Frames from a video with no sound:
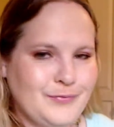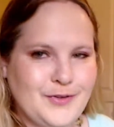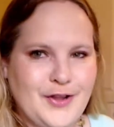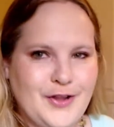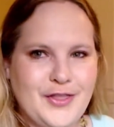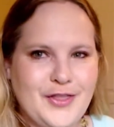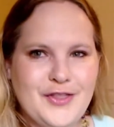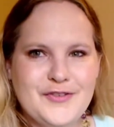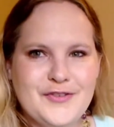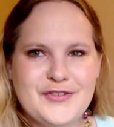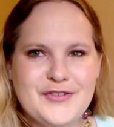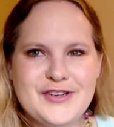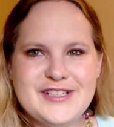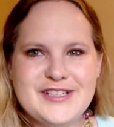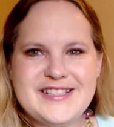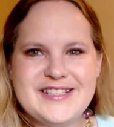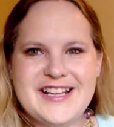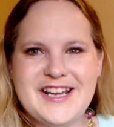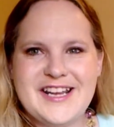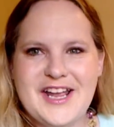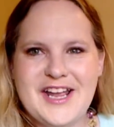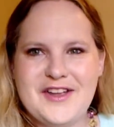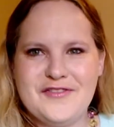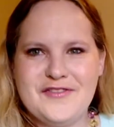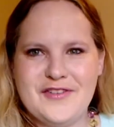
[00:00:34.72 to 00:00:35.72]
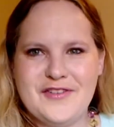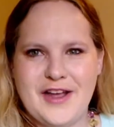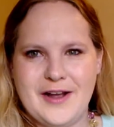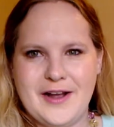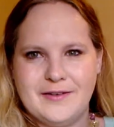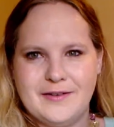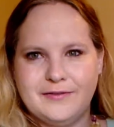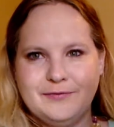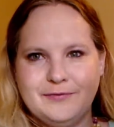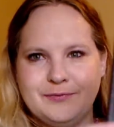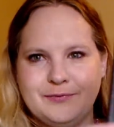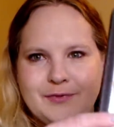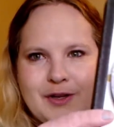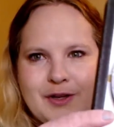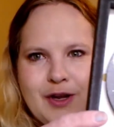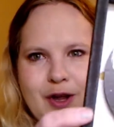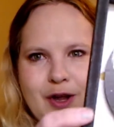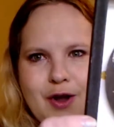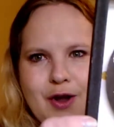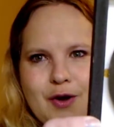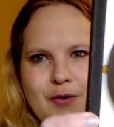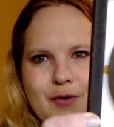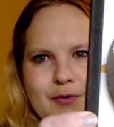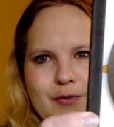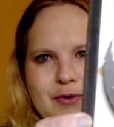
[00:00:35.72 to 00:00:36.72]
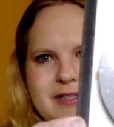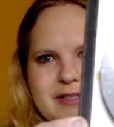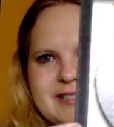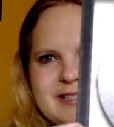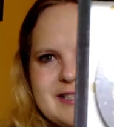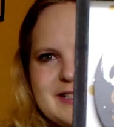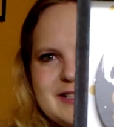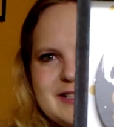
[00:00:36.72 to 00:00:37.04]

The first thing I found was this